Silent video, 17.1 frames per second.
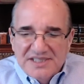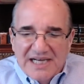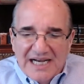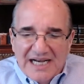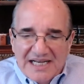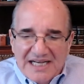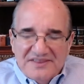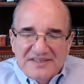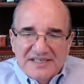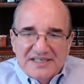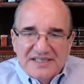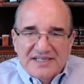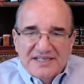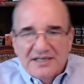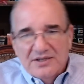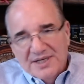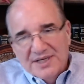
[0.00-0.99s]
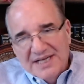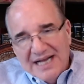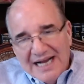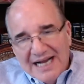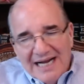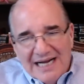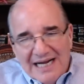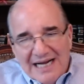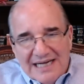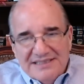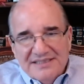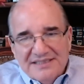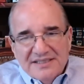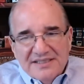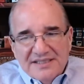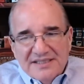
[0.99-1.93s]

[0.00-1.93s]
I think, carry on